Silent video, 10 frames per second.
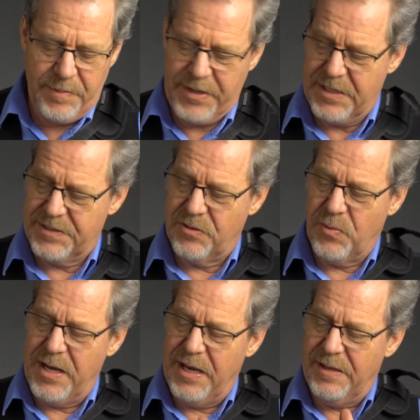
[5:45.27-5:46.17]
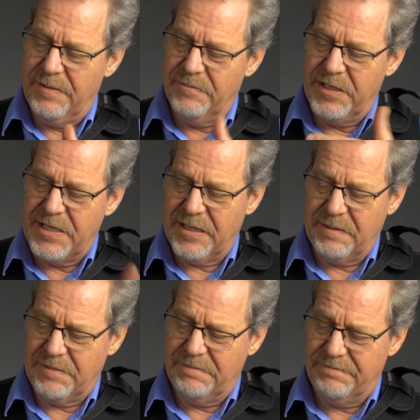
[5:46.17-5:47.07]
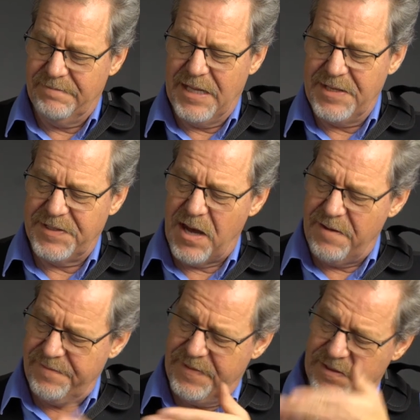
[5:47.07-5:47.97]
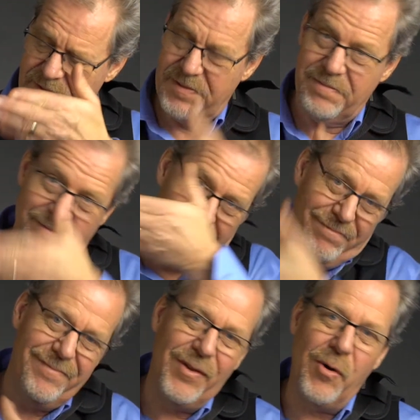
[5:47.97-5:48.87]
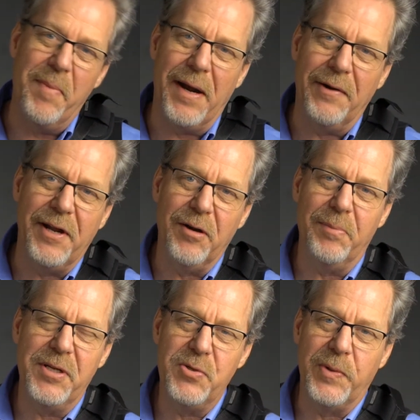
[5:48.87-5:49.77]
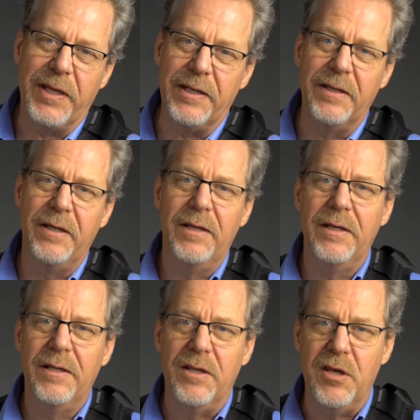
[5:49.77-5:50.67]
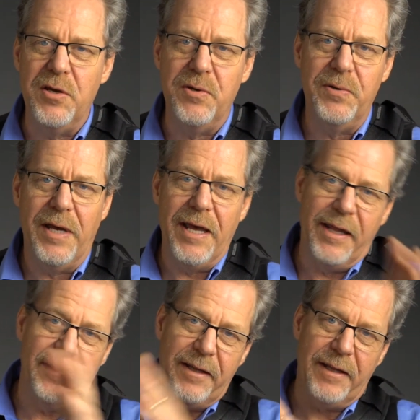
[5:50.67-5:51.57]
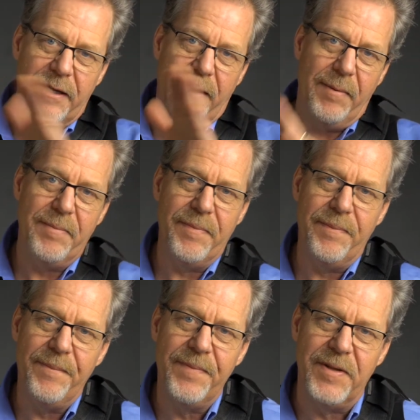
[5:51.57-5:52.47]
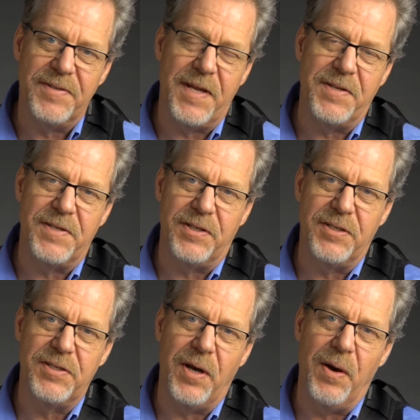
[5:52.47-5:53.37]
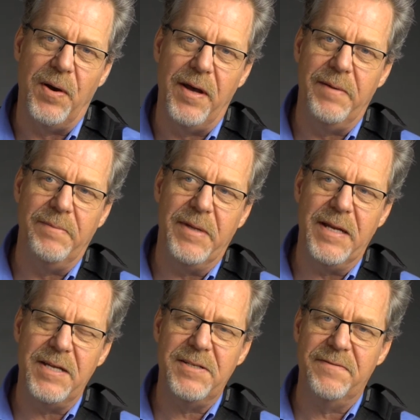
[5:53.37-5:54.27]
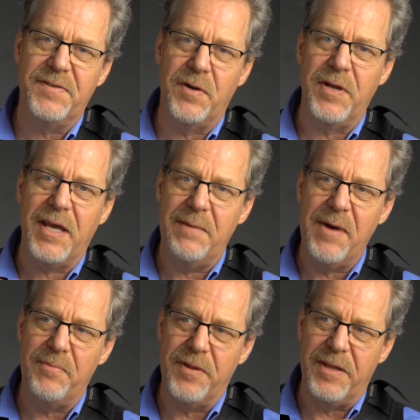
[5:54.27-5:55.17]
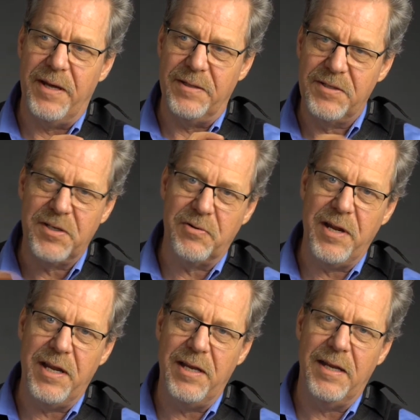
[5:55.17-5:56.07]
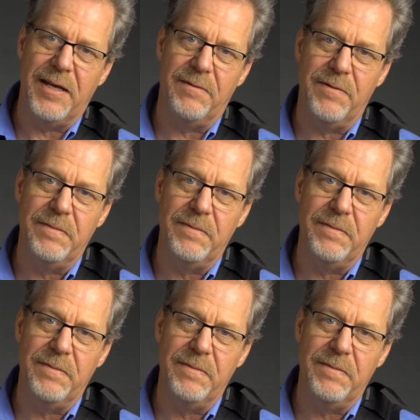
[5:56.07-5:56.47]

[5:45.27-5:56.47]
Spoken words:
because of the way, when you take the lens off, there's no barrier between you and the sensor. So it'd be nice if Sony came up with a screen that